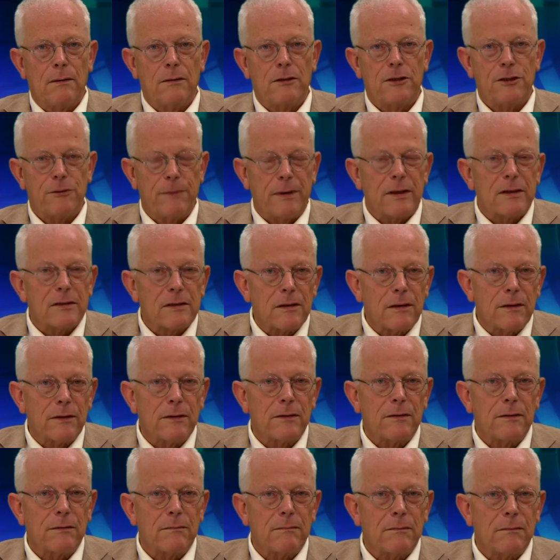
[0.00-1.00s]

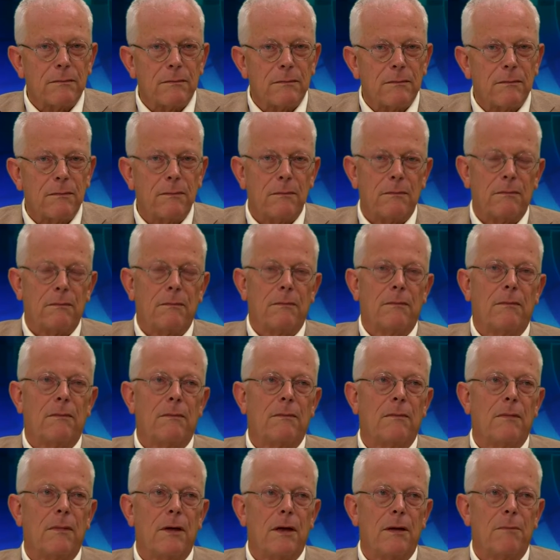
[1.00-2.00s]
Switzerland,
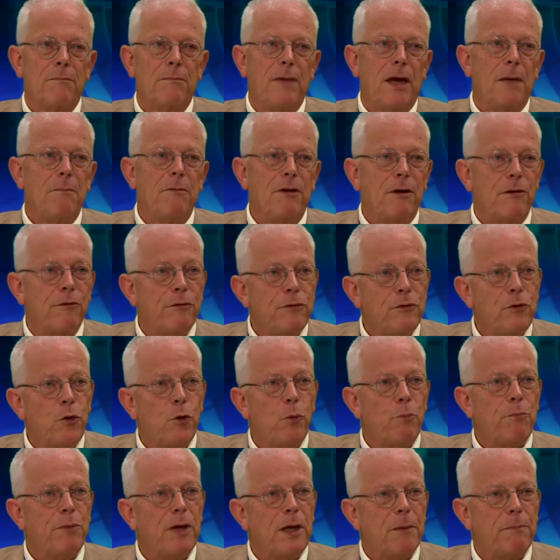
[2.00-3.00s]
and maybe a
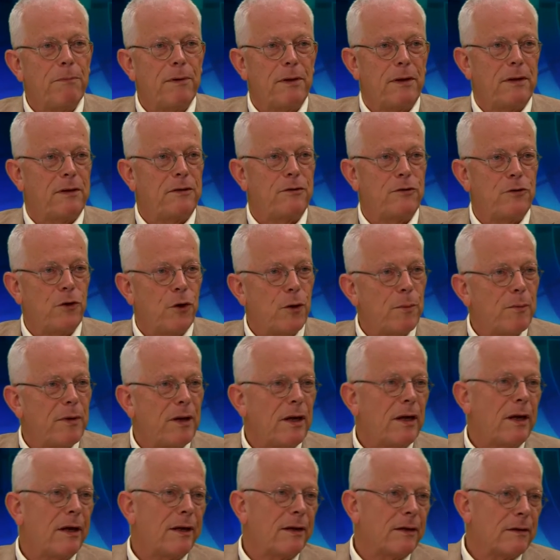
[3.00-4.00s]
few people in
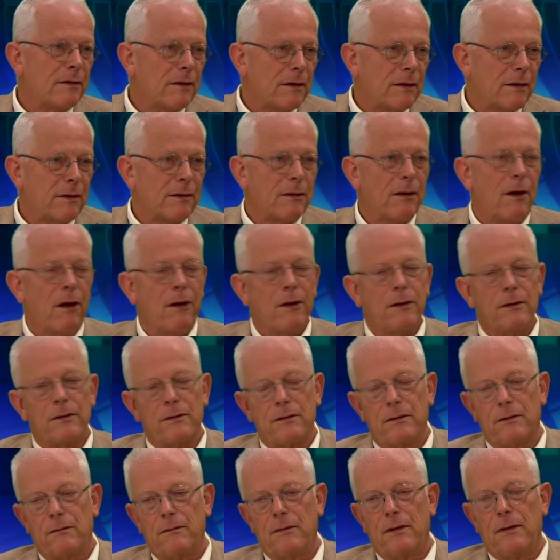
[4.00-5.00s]
Germany and
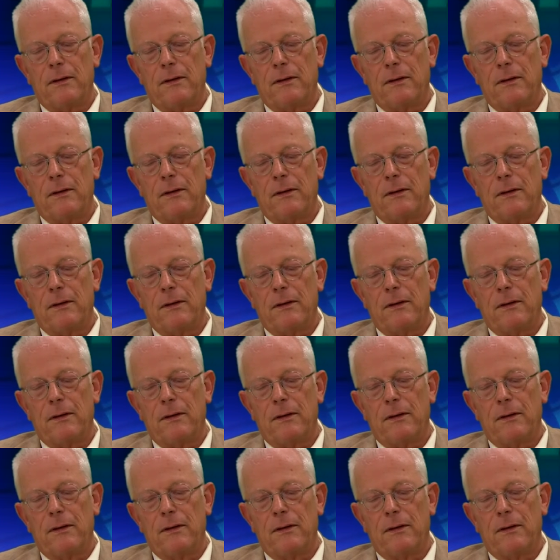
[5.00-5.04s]
Holland,